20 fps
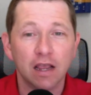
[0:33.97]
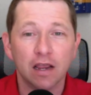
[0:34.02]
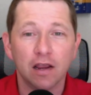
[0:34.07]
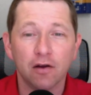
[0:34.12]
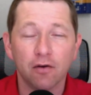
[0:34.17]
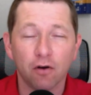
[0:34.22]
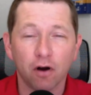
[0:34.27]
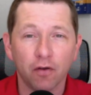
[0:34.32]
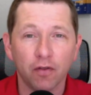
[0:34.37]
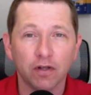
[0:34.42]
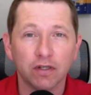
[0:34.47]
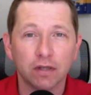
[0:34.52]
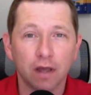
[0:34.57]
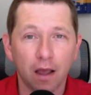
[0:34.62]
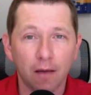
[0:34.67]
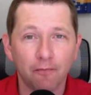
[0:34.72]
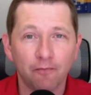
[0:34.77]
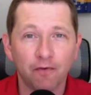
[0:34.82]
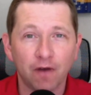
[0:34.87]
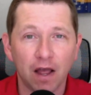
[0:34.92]
here are the
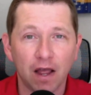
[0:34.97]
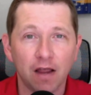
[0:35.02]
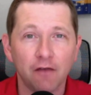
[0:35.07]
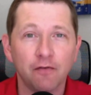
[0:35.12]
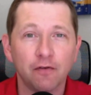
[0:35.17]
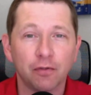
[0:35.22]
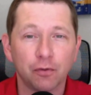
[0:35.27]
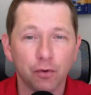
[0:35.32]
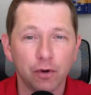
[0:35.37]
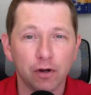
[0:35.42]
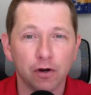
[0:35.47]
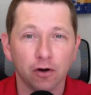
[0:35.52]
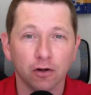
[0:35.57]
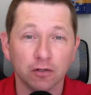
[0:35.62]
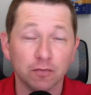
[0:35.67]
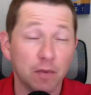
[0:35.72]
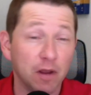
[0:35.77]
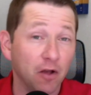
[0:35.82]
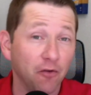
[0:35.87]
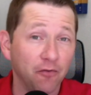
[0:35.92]
top five
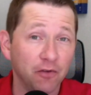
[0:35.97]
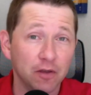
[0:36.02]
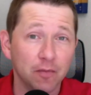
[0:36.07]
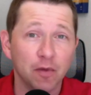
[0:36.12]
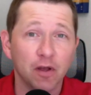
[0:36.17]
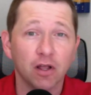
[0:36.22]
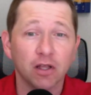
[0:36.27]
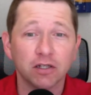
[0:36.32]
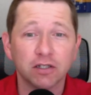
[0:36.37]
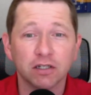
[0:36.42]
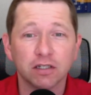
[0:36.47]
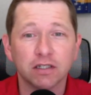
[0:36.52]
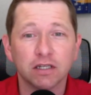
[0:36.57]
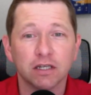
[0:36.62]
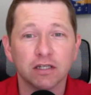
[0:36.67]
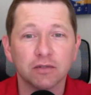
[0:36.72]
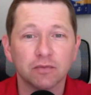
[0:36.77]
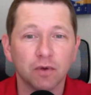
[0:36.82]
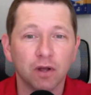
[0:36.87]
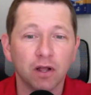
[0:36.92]
three-year-olds, male, female, I should
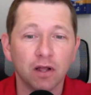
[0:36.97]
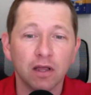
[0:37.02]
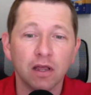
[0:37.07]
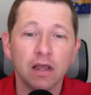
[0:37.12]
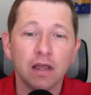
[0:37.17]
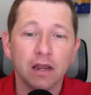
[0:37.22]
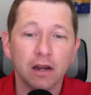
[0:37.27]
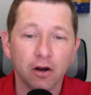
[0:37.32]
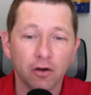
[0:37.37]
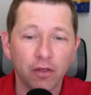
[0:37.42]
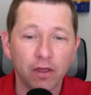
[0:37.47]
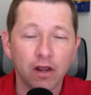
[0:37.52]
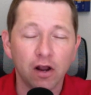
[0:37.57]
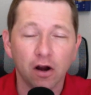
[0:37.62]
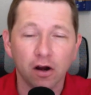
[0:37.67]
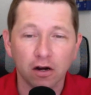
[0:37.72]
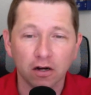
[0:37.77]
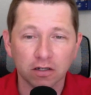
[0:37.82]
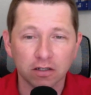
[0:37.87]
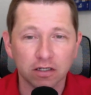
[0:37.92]
say as well. Here they
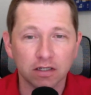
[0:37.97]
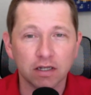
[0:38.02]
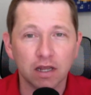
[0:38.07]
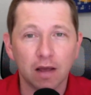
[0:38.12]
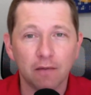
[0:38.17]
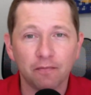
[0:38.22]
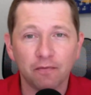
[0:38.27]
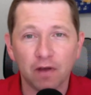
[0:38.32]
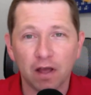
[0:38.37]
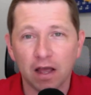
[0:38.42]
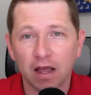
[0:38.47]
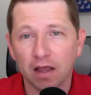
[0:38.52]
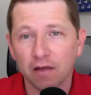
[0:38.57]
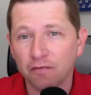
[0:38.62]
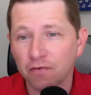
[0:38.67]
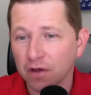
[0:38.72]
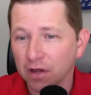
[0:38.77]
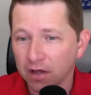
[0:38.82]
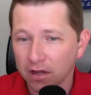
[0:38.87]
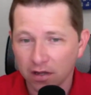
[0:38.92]
are. Here's the top
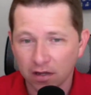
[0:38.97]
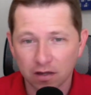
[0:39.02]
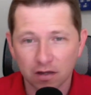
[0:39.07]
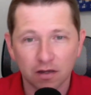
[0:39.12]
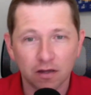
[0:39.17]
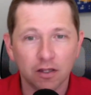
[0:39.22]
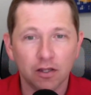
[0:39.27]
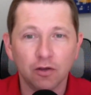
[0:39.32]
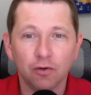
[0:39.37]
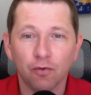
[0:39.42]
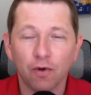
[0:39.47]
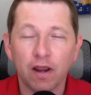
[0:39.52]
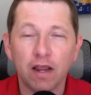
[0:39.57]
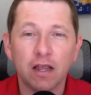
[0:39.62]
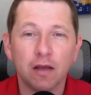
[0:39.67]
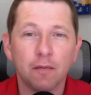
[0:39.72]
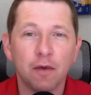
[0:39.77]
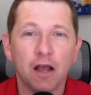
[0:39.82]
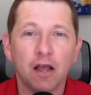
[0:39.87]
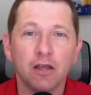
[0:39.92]
five. You
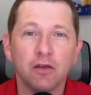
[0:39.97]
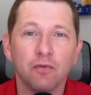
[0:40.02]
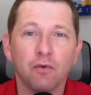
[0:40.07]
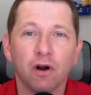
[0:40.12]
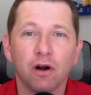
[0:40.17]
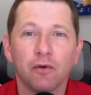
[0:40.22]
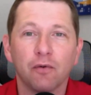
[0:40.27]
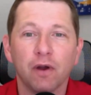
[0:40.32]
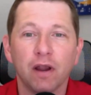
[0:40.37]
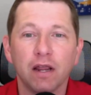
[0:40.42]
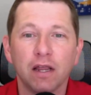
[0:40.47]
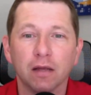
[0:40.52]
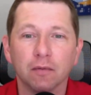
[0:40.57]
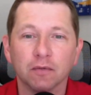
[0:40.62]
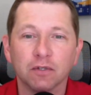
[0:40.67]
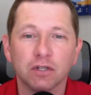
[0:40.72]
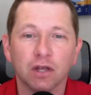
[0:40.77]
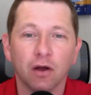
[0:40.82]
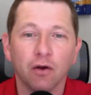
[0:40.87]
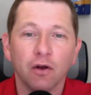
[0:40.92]
rank them how you want to rank them.
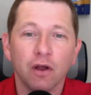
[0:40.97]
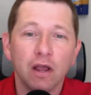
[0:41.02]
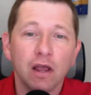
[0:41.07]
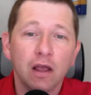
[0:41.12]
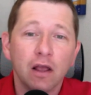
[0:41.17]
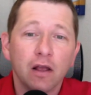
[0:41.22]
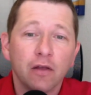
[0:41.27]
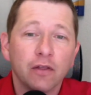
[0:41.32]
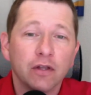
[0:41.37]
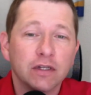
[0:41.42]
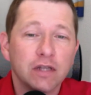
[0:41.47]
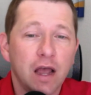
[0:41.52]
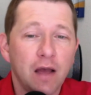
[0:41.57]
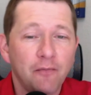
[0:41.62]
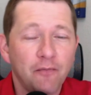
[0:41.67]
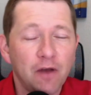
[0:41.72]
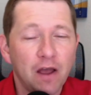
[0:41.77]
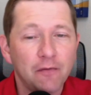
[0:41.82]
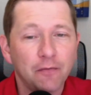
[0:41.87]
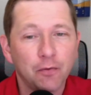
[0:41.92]
So the
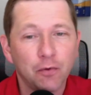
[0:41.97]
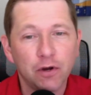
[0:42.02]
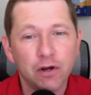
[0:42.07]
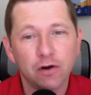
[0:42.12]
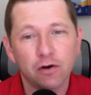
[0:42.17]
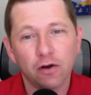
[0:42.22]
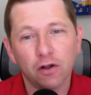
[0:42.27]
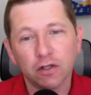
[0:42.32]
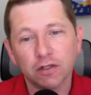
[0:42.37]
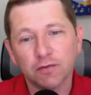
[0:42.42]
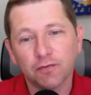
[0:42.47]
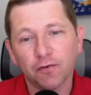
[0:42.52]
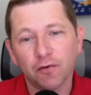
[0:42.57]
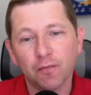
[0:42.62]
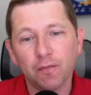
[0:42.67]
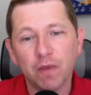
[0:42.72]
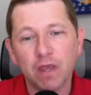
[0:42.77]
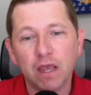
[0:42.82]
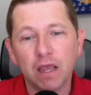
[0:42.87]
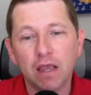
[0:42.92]
top five three-year-olds for
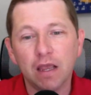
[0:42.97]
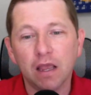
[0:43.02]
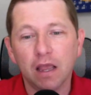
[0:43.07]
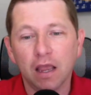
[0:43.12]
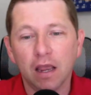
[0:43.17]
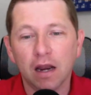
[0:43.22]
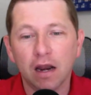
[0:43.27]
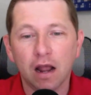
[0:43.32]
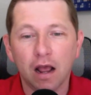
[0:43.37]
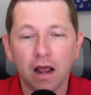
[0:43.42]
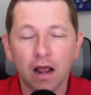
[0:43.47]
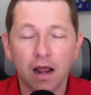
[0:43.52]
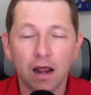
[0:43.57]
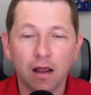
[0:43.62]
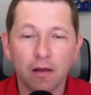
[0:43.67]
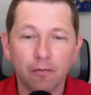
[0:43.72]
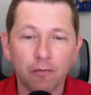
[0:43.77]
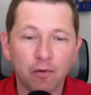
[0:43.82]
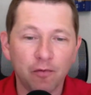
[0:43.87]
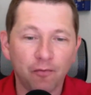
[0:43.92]
me, and
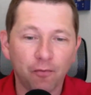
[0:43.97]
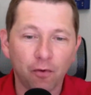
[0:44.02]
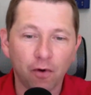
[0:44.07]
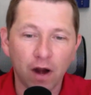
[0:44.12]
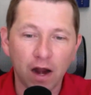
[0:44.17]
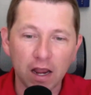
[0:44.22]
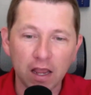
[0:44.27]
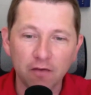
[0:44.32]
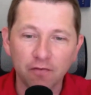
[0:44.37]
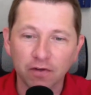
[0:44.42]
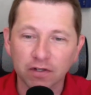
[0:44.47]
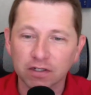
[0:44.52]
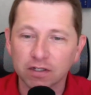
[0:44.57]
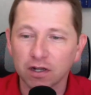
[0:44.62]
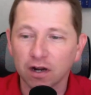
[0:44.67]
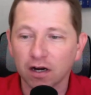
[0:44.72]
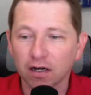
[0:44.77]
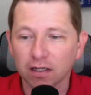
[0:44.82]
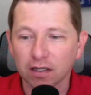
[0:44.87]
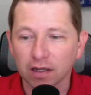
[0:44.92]
I before I even
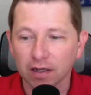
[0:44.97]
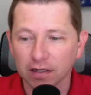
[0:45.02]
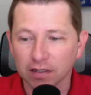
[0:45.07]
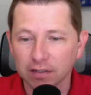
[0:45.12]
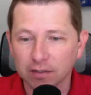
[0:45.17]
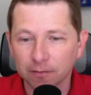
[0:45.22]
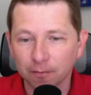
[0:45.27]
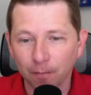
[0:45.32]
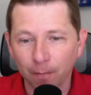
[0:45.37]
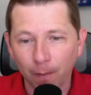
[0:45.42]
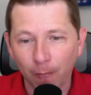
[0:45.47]
start this,